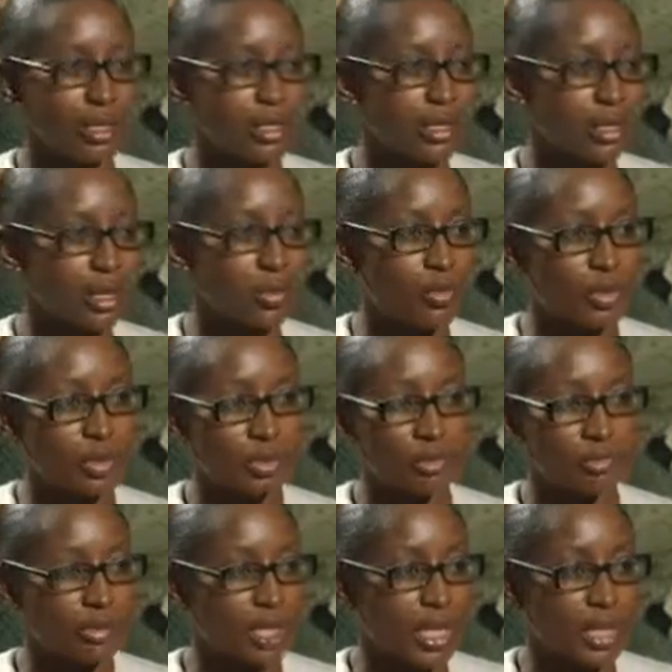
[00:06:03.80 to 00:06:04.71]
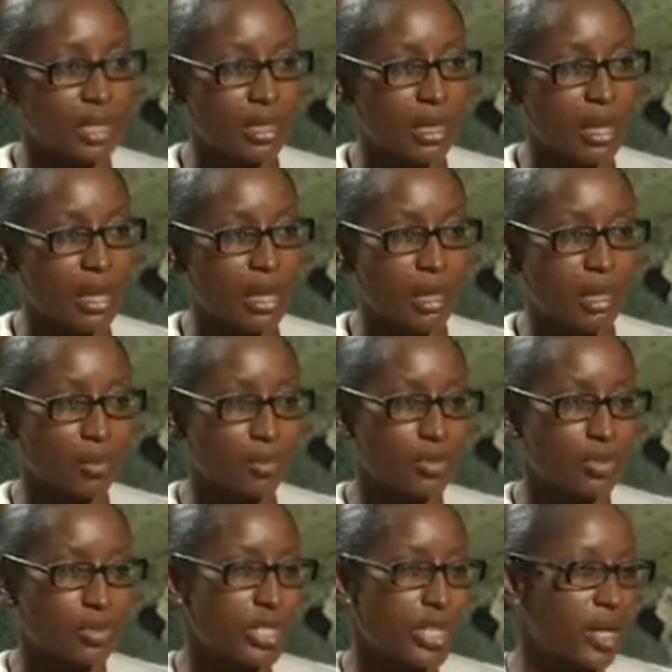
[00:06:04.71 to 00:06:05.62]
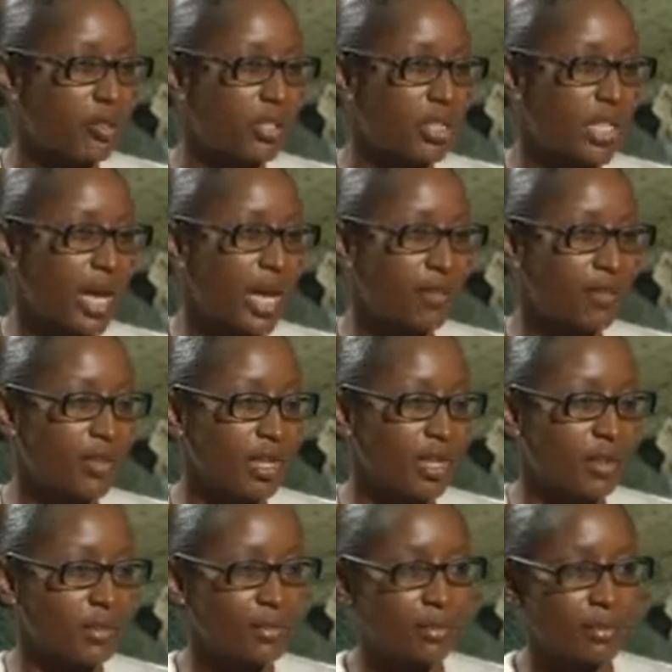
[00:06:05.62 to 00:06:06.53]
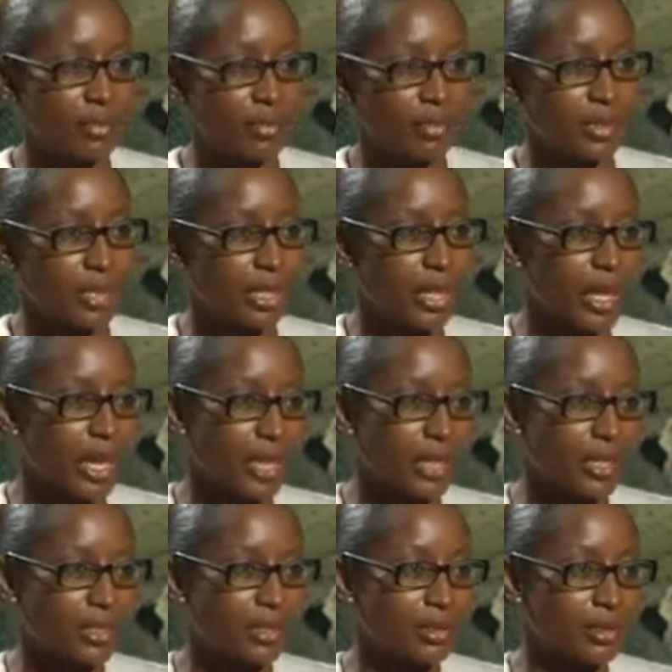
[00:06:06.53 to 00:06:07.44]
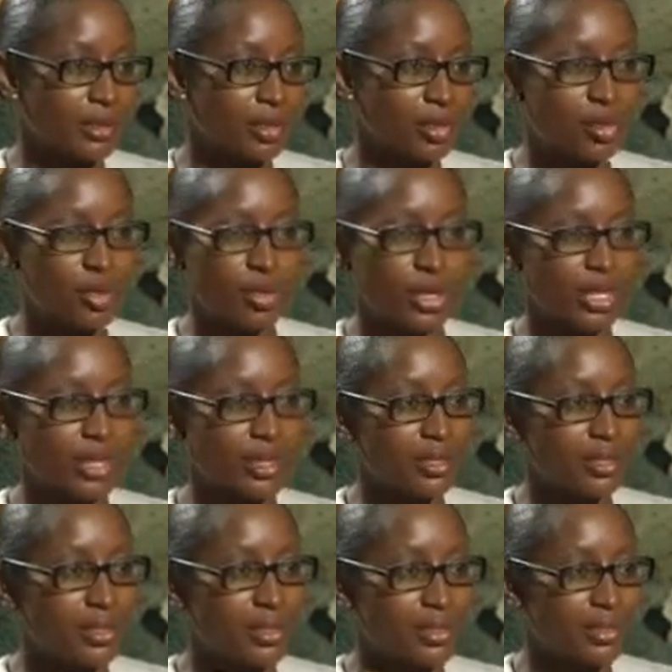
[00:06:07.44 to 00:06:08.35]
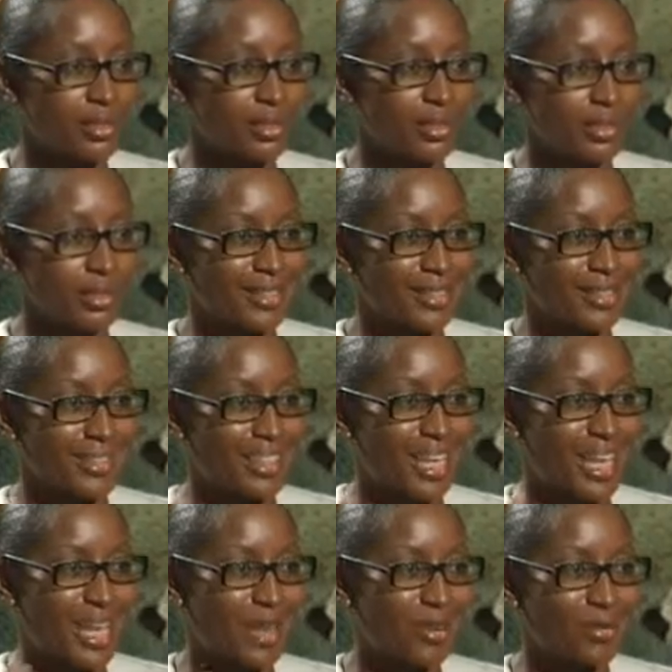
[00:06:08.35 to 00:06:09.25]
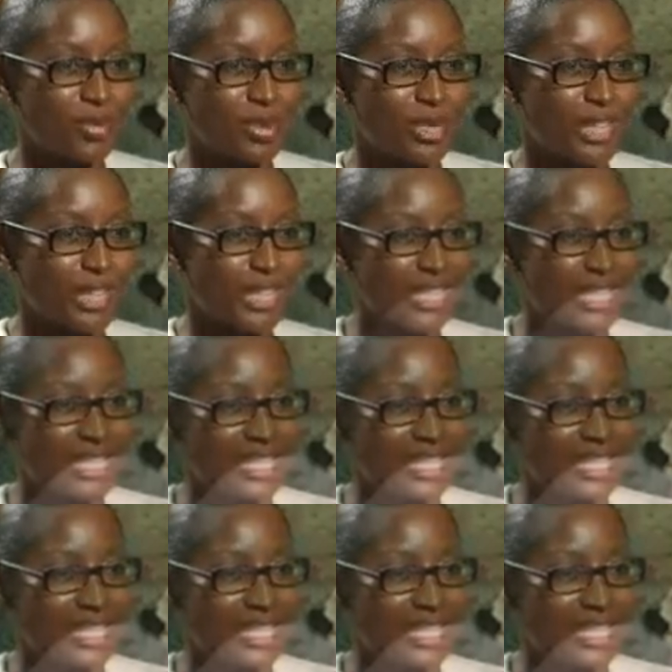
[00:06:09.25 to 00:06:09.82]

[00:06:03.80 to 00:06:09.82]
someone was out diving and caught it and put it in